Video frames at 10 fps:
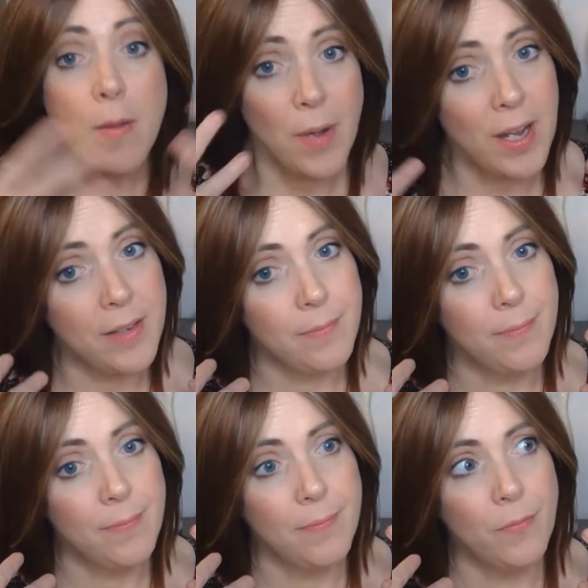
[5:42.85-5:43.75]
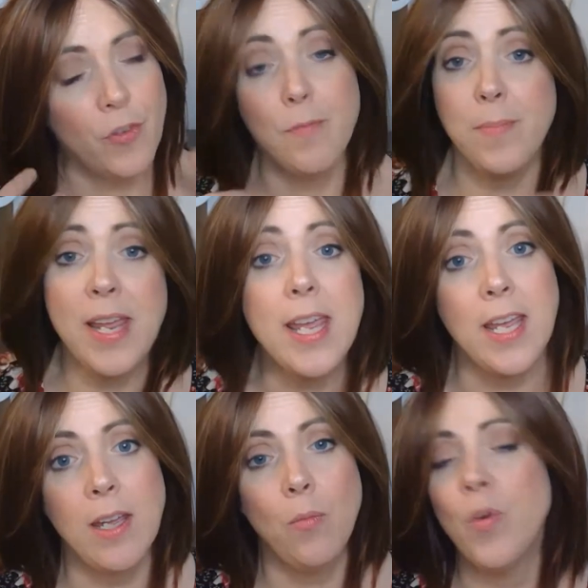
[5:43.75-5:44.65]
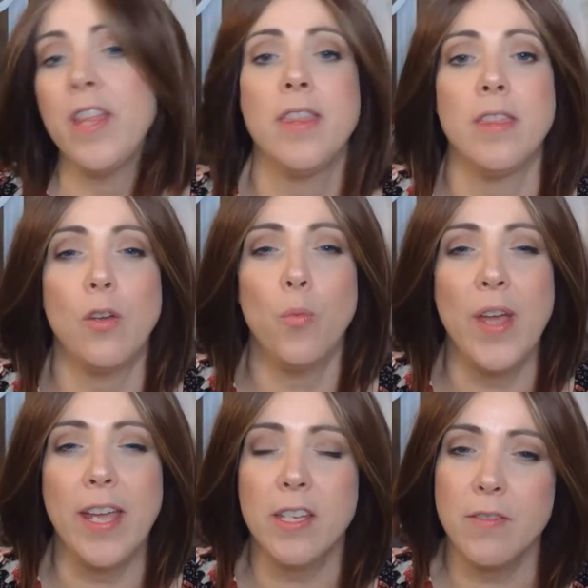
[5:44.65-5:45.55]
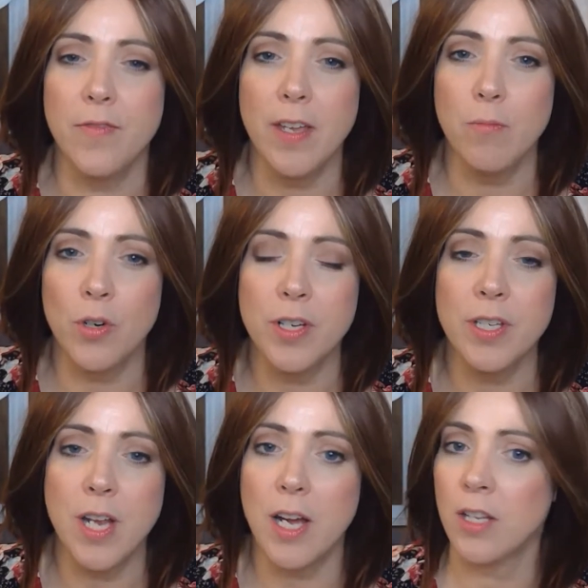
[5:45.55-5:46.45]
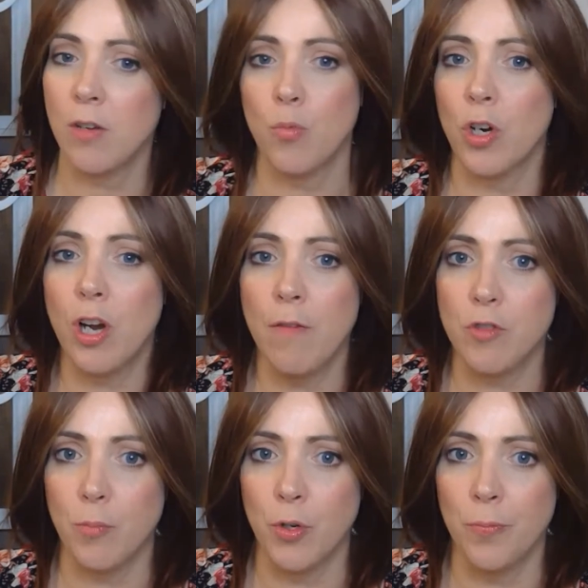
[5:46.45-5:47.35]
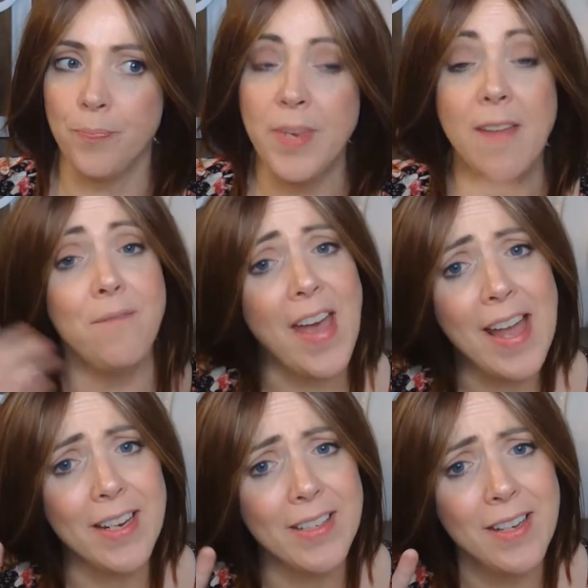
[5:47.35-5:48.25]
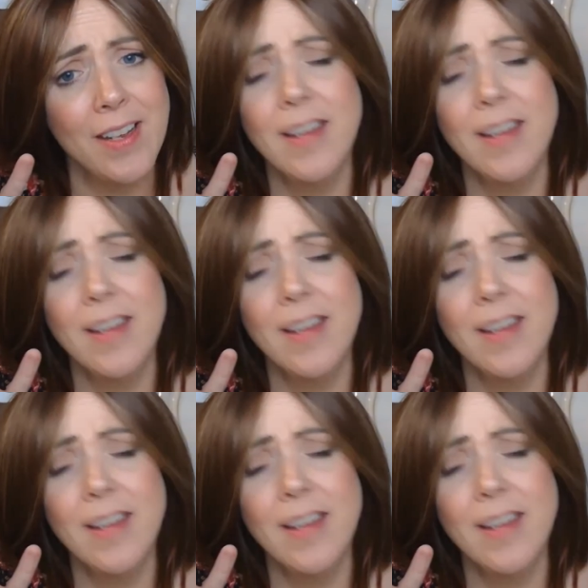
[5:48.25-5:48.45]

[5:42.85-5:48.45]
but for me, when the wigs fit more snug, they're more comfortable. In fact,